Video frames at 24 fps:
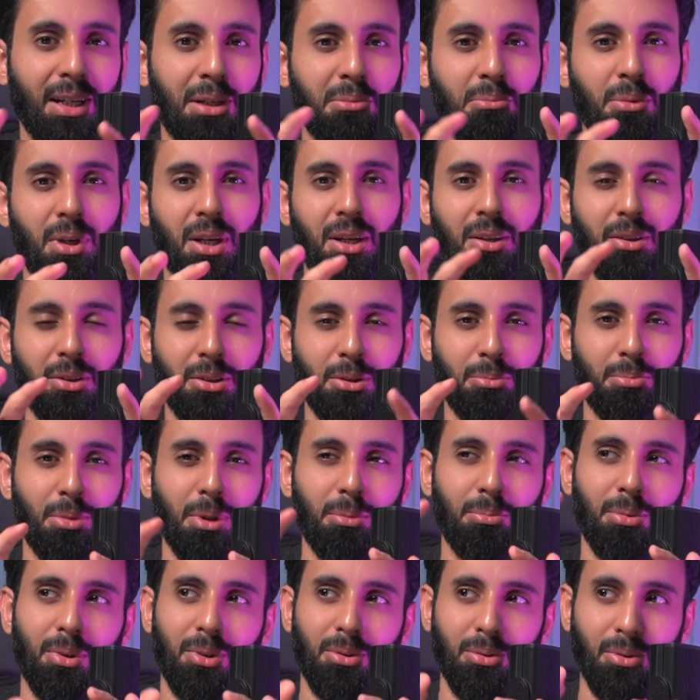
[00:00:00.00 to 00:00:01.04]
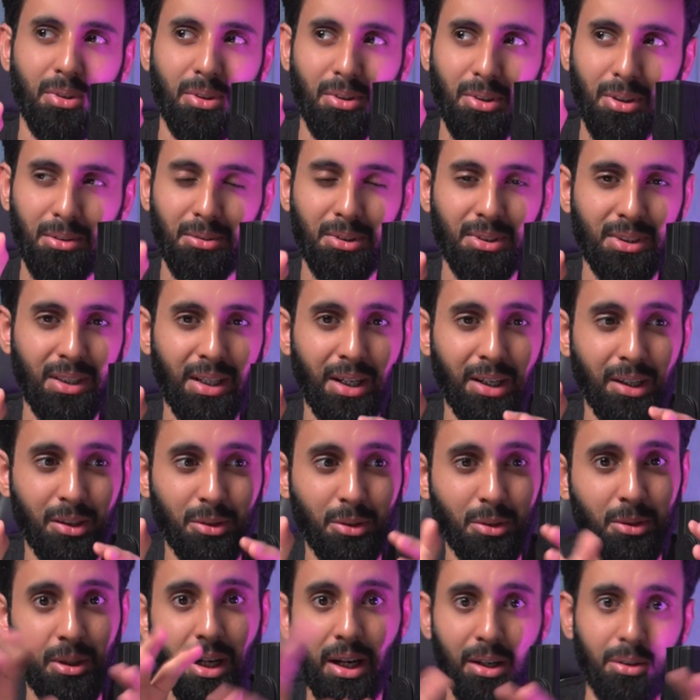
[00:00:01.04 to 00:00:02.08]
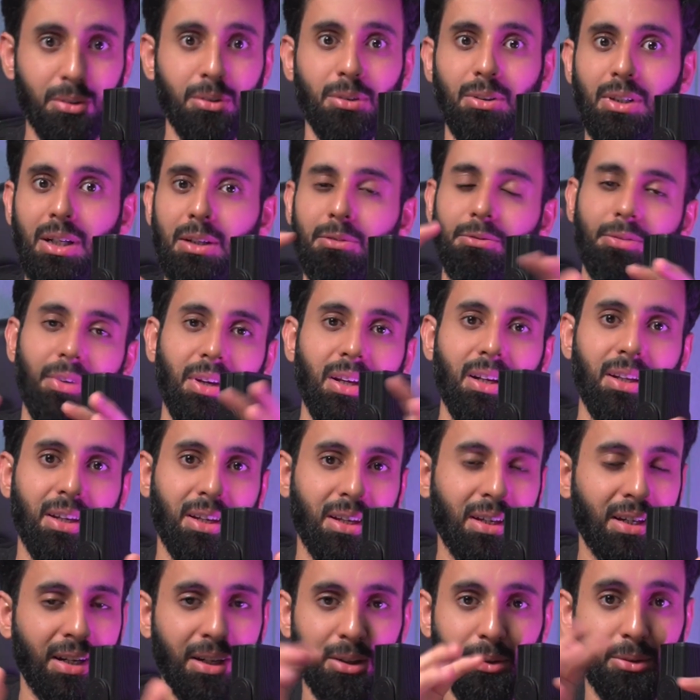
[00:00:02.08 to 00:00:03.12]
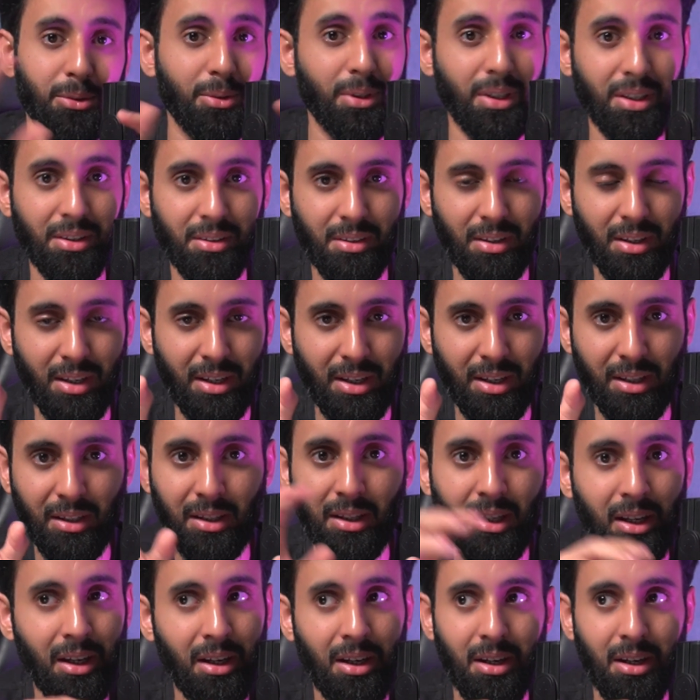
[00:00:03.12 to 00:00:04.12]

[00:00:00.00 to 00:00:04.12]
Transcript: mean people who are always like, oh, I don't know, I'm failing, I don't know anything,